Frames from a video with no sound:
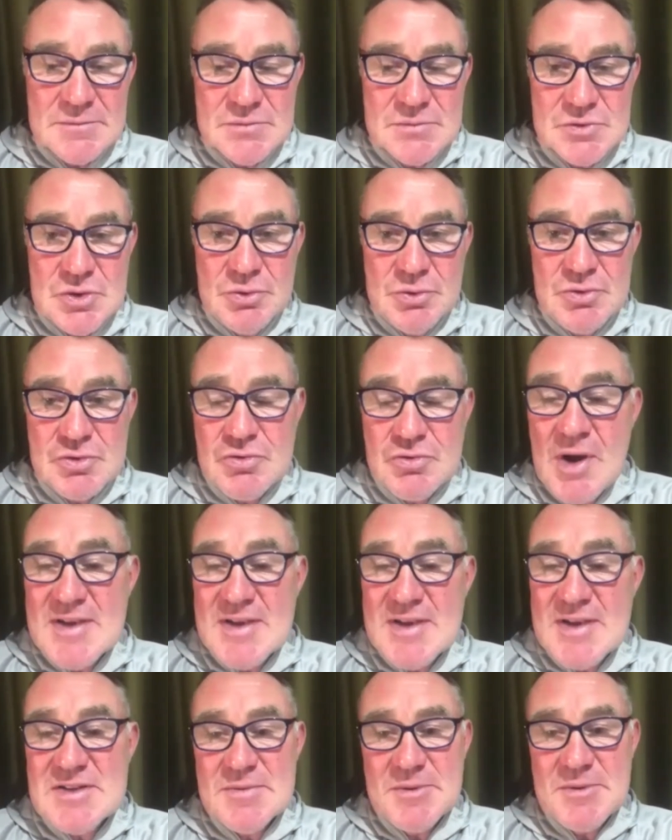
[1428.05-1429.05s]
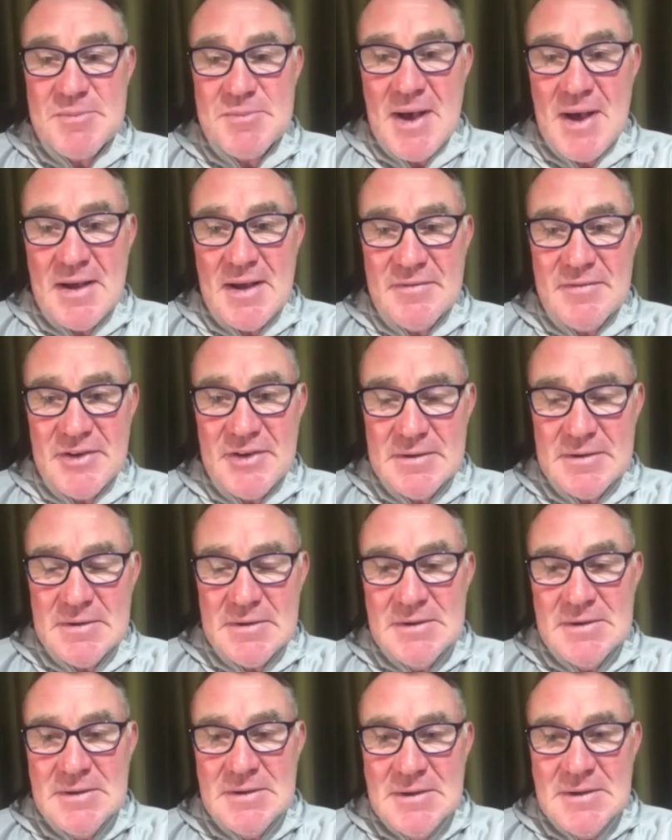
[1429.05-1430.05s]
so it was great to be part of
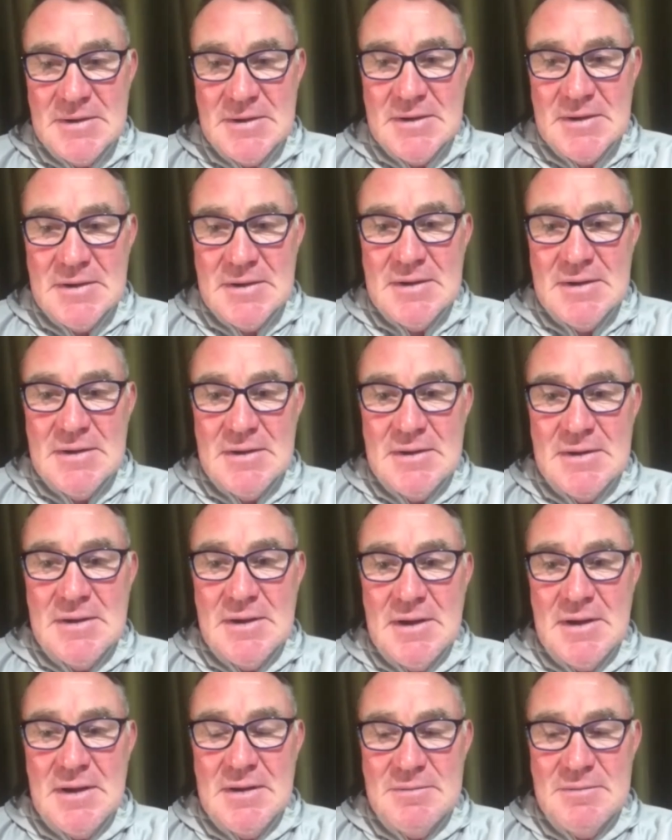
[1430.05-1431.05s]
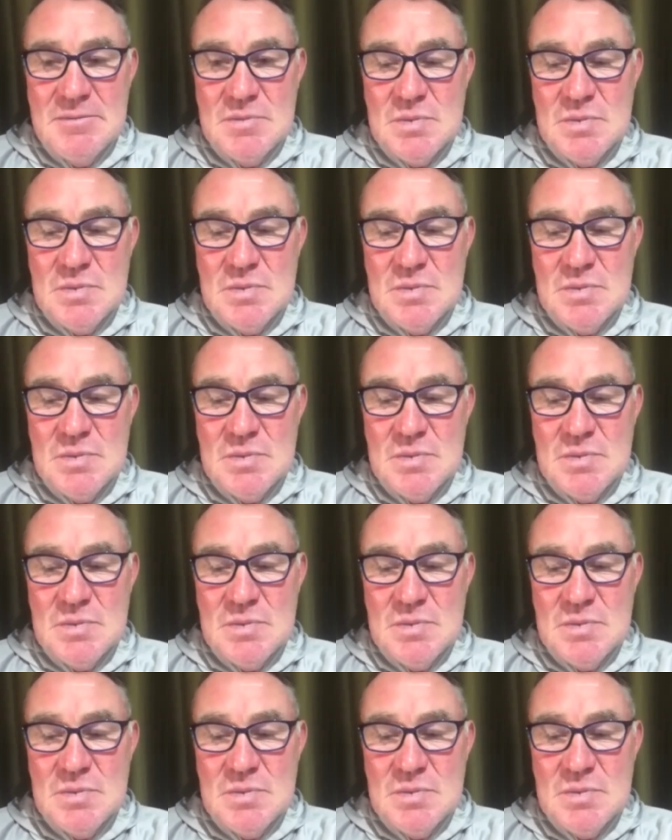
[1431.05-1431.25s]
it.